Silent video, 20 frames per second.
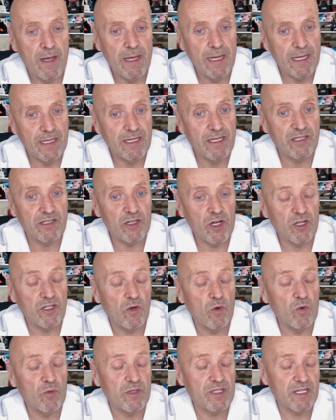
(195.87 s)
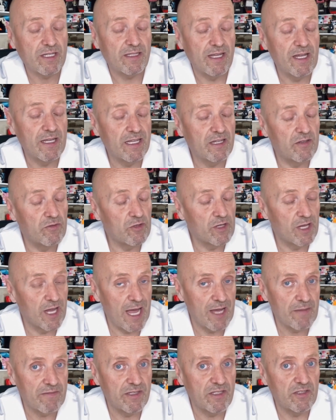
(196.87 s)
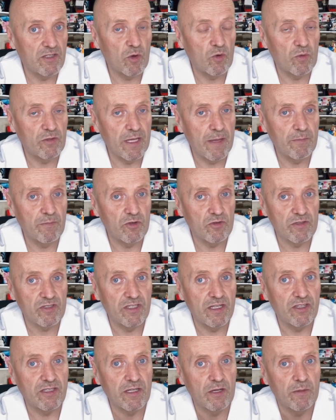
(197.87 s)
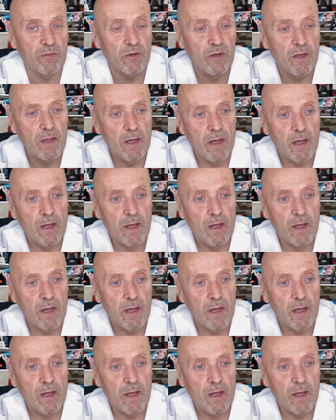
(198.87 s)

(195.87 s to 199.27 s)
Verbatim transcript: it is not only that it will have its own immune system,